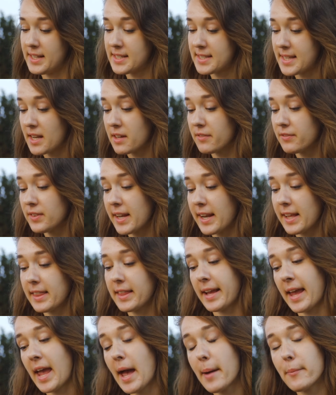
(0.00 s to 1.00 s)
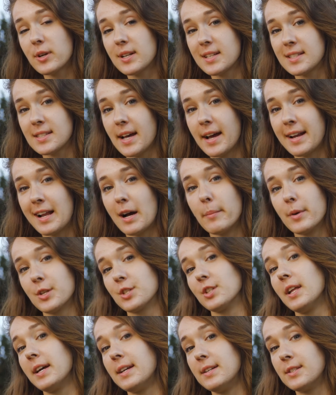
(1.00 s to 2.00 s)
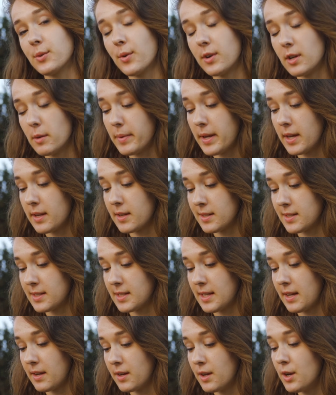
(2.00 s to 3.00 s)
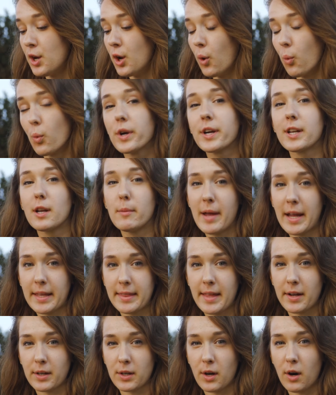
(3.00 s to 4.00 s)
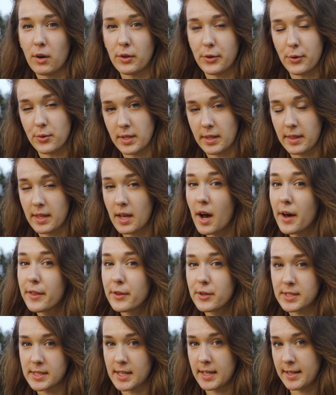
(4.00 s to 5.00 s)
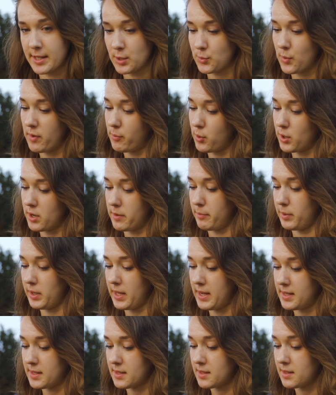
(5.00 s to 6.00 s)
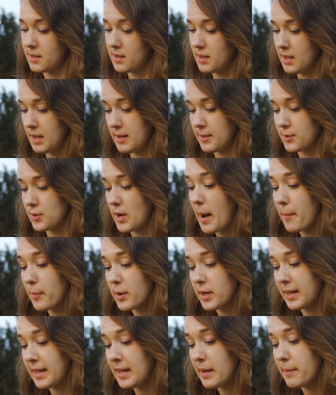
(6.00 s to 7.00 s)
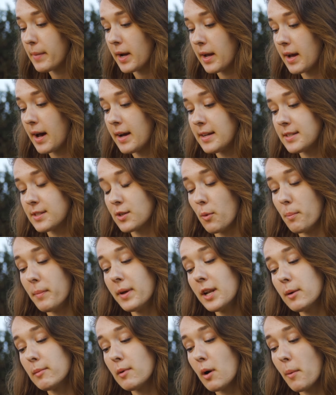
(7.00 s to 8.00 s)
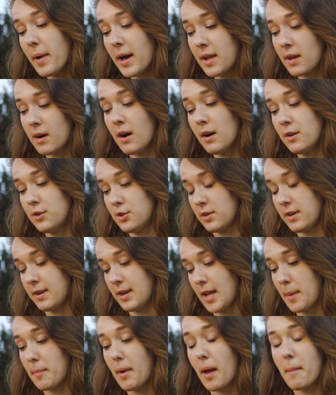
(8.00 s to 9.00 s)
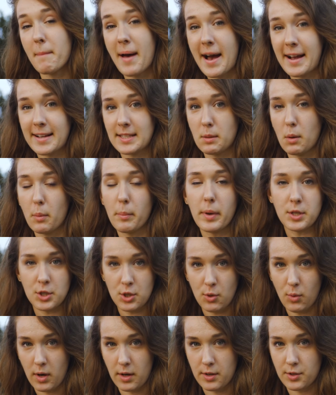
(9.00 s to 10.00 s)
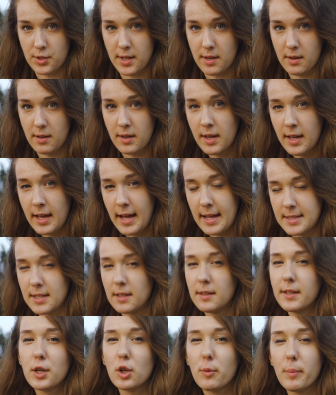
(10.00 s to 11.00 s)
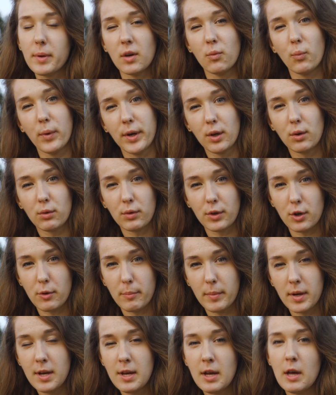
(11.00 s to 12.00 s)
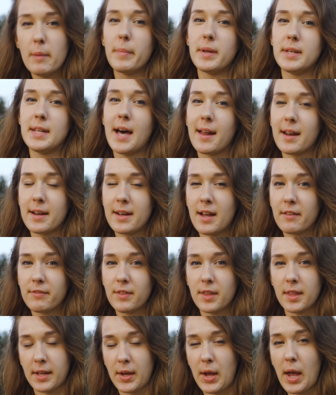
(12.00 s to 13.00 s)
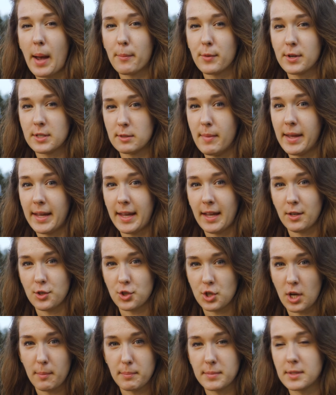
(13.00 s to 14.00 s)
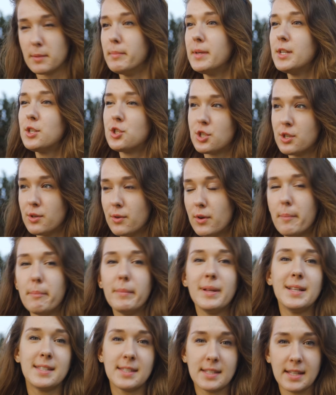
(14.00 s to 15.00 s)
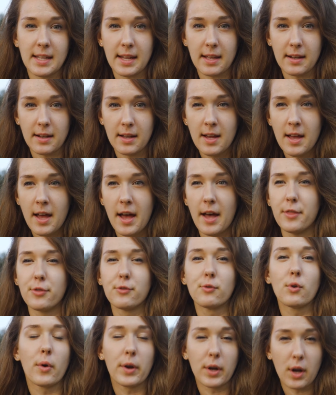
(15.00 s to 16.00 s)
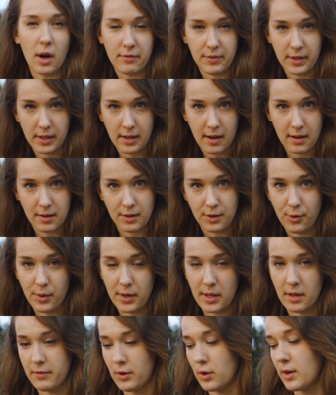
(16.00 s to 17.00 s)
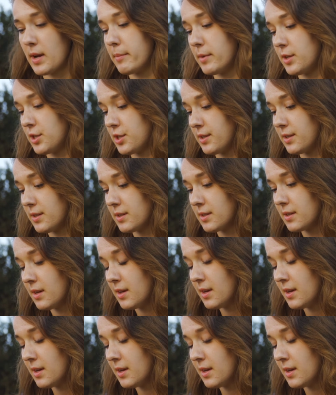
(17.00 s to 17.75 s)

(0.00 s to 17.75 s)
Instead of letting the camera decide how much light is going to be in a scene, we're gonna make that call using the other settings we put in place. So I'm gonna keep my ISO minimum at 100 and my maximum at 200. It's a little bit of wiggle room, but not enough that the camera is making jumps mid-shoot, mid-scene, and throwing off the continuity of your images.